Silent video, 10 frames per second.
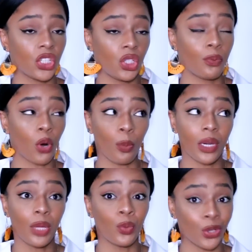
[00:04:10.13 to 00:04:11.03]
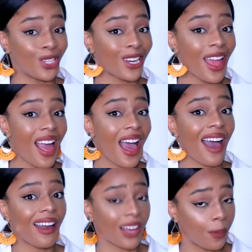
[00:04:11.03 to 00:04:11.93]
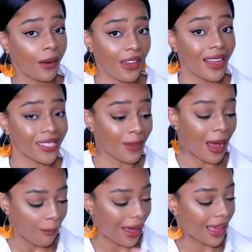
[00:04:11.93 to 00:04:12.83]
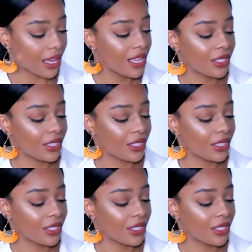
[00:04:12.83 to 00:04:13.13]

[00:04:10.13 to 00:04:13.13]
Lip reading: as you probably would a couple of £1,000 bag.